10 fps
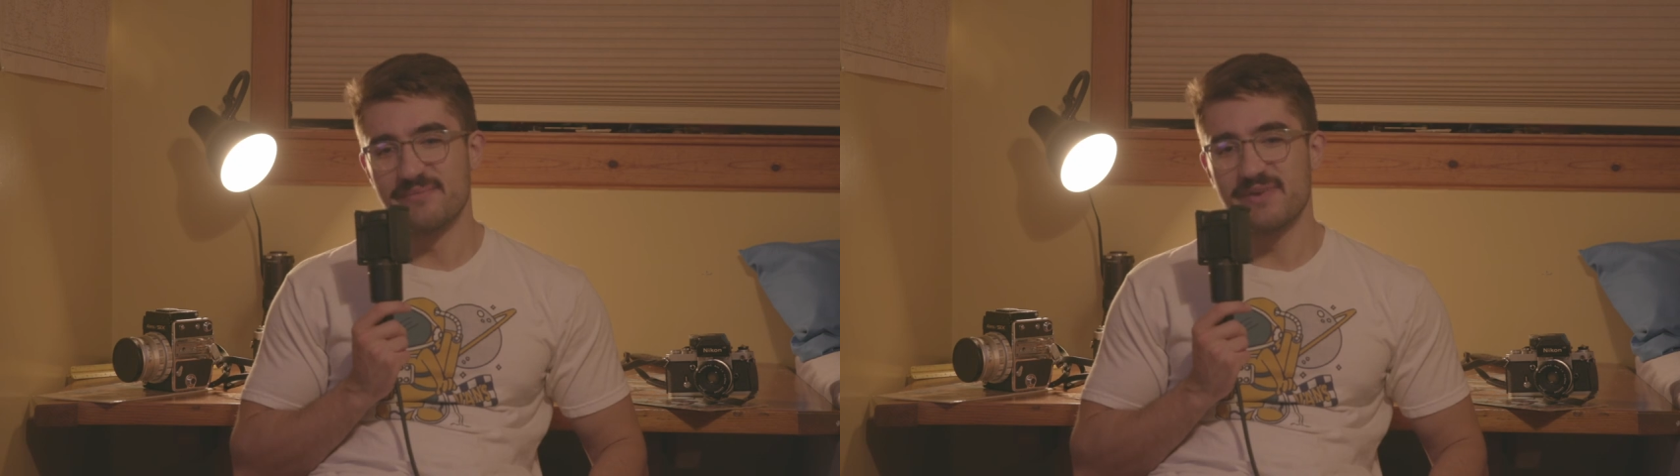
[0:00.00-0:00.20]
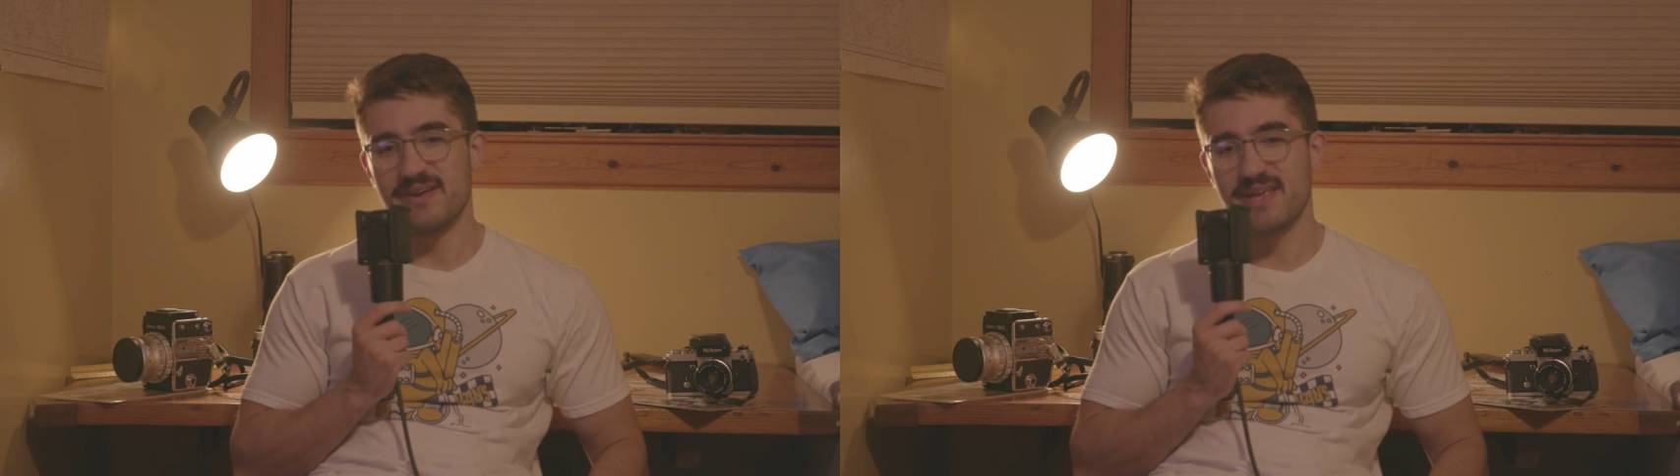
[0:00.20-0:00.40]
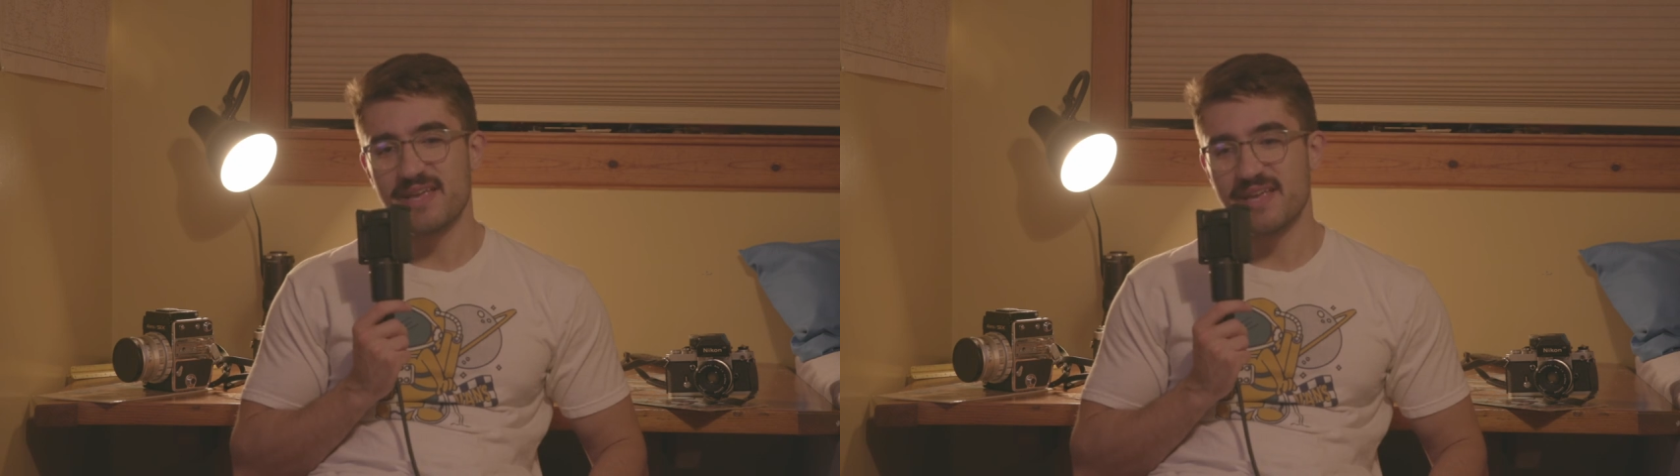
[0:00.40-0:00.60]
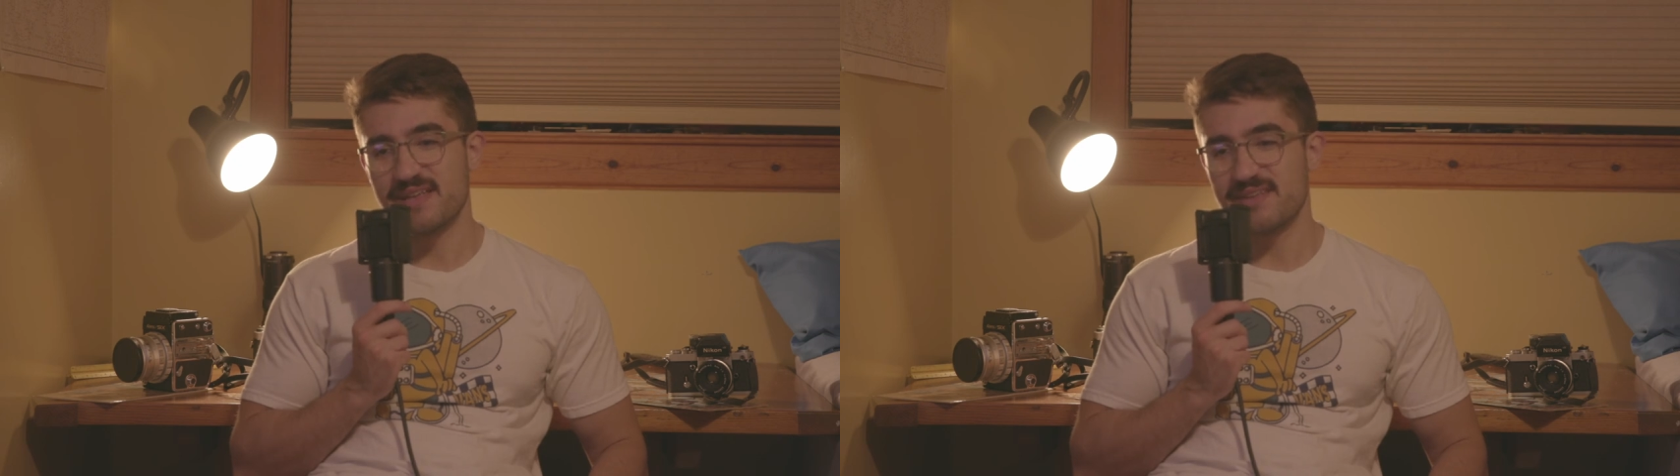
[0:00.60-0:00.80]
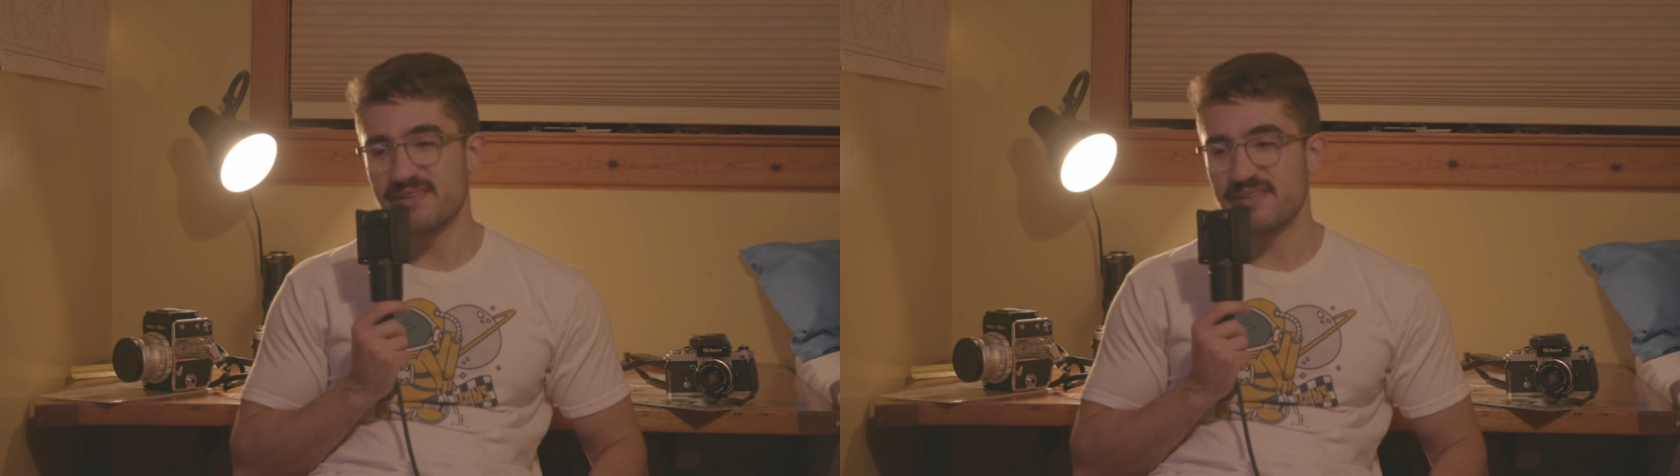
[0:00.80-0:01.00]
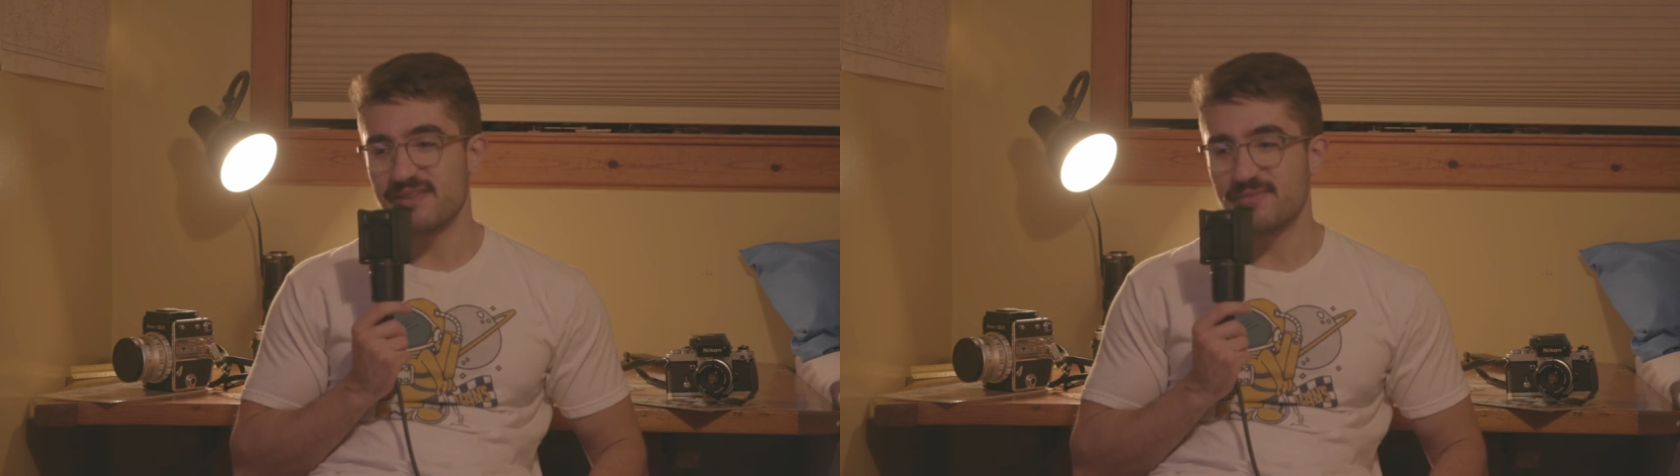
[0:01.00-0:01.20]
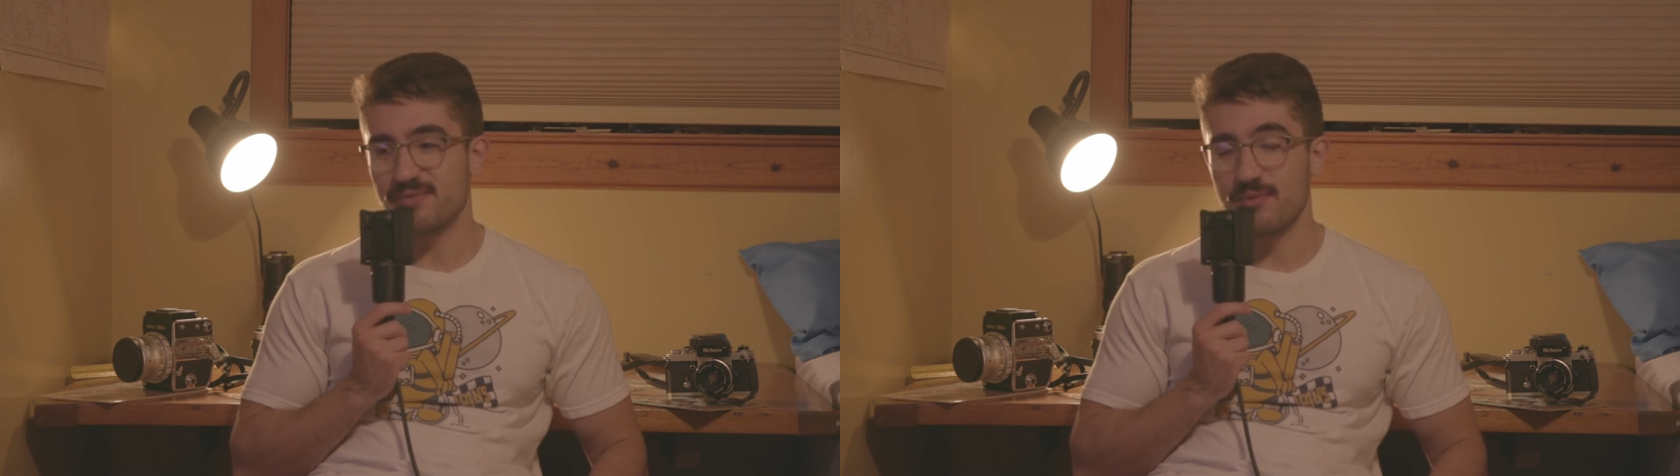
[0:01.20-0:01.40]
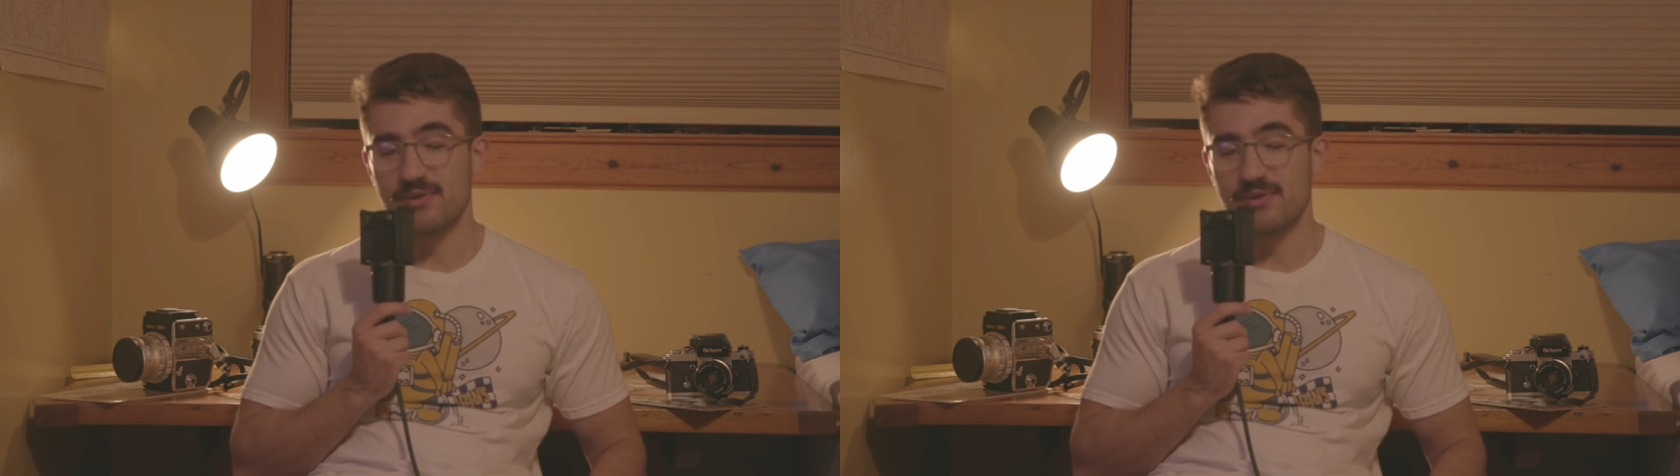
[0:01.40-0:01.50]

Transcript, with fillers: And if we were to